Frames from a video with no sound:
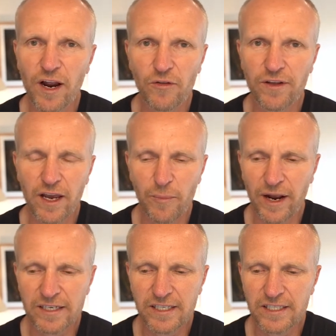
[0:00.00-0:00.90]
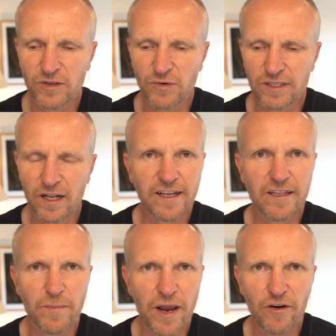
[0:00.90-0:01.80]
healthcare practitioner was like
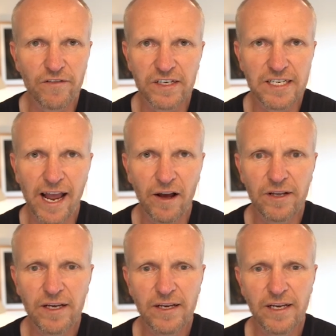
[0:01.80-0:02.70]
the mayor of the town